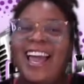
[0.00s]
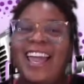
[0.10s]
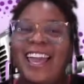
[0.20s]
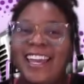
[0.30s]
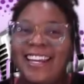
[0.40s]

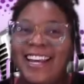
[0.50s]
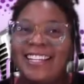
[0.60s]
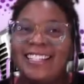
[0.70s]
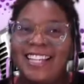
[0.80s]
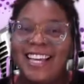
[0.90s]
And I
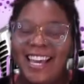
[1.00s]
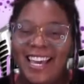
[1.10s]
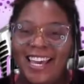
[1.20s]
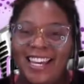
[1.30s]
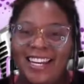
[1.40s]

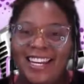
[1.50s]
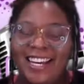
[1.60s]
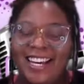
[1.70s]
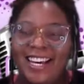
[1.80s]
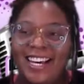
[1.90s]
said
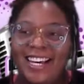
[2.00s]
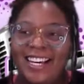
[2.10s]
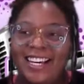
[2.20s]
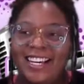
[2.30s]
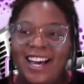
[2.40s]

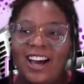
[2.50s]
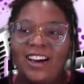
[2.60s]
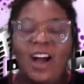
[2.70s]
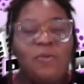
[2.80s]
I